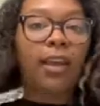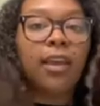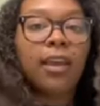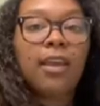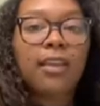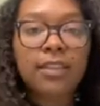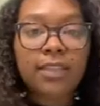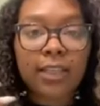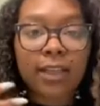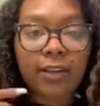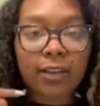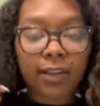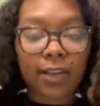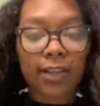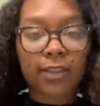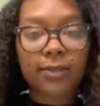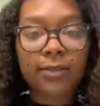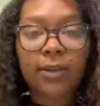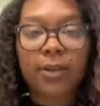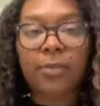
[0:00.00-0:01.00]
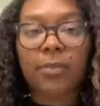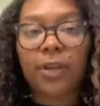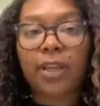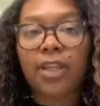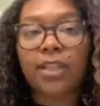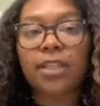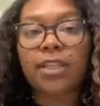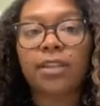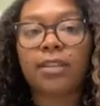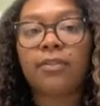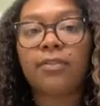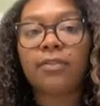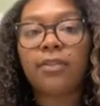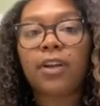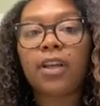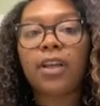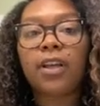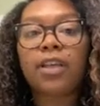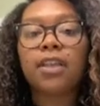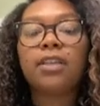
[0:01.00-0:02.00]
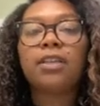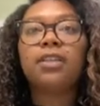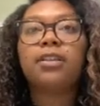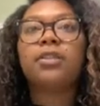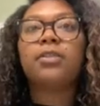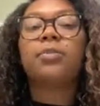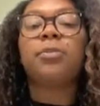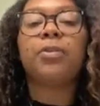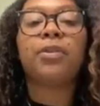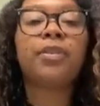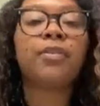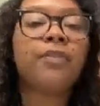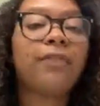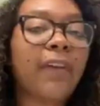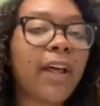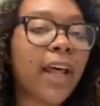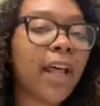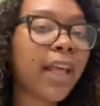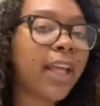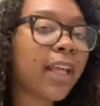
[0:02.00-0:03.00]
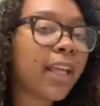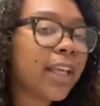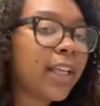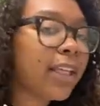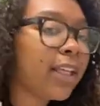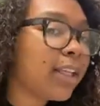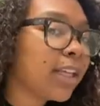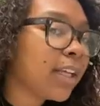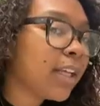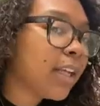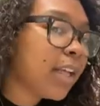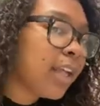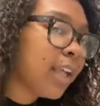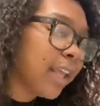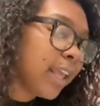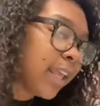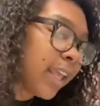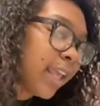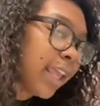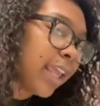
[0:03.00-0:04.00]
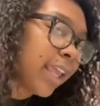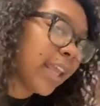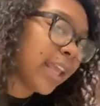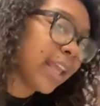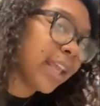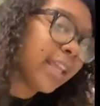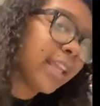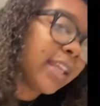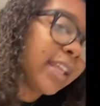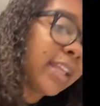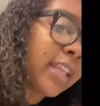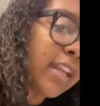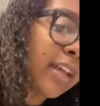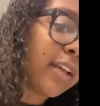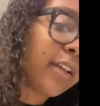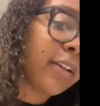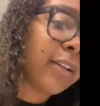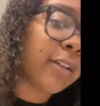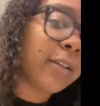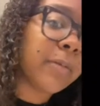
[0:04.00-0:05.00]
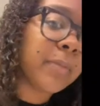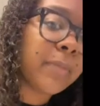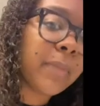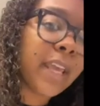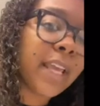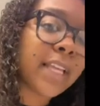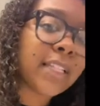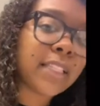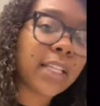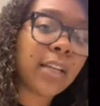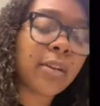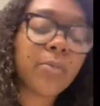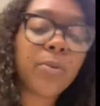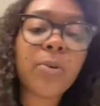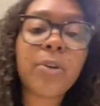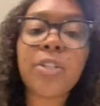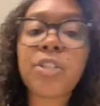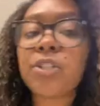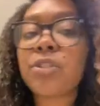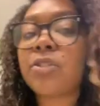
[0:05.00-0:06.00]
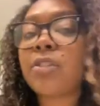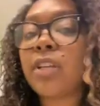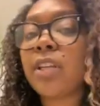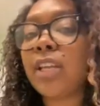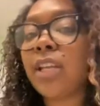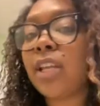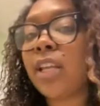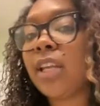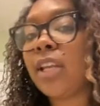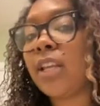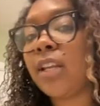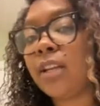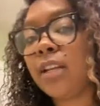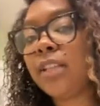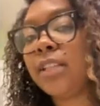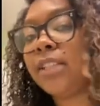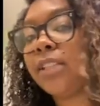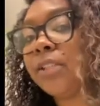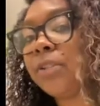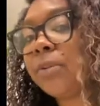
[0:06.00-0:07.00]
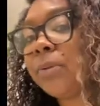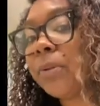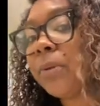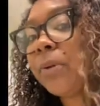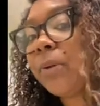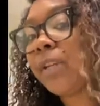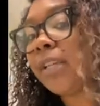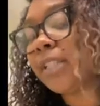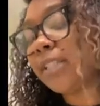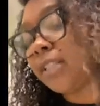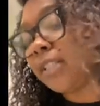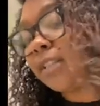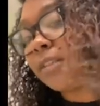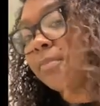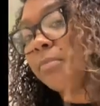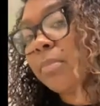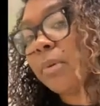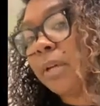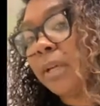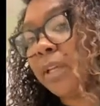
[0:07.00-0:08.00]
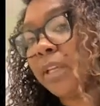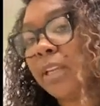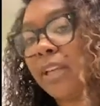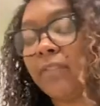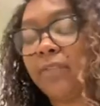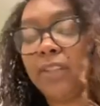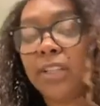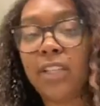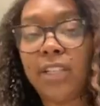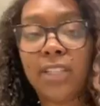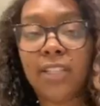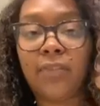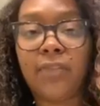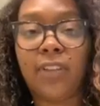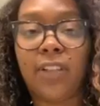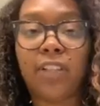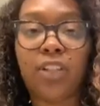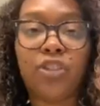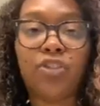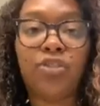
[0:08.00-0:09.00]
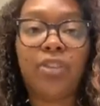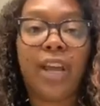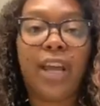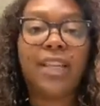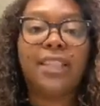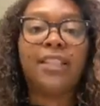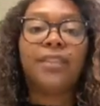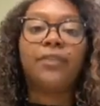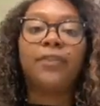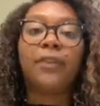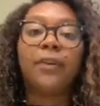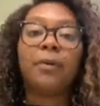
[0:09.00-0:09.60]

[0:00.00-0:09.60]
that's how it looks when I bring it to the front. Super defined, and has a lot of moisture in it. Not too greasy, but definitely doesn't feel as dry as it felt